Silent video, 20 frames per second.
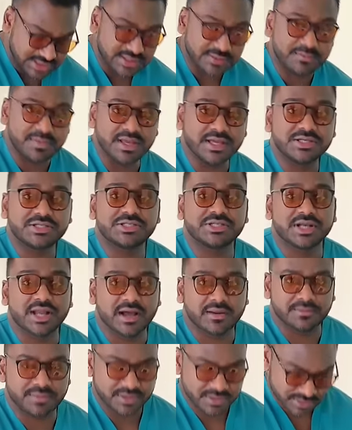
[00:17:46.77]
the patient
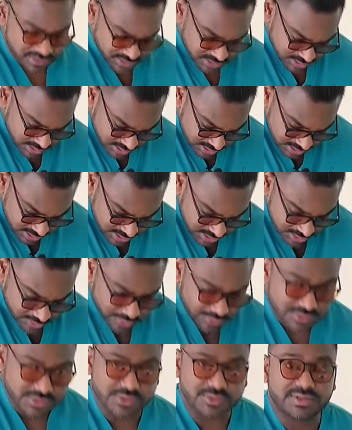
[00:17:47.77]
up. It
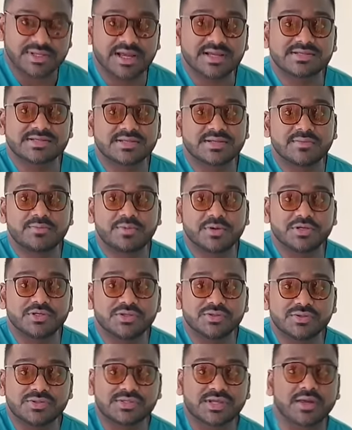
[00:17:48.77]
also doesn't
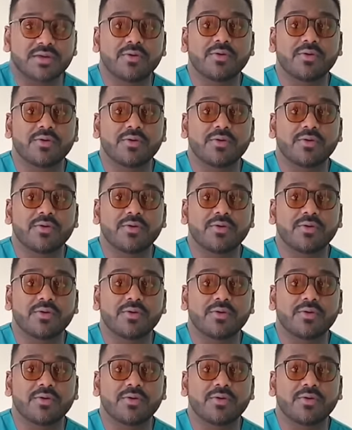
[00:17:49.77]
produce that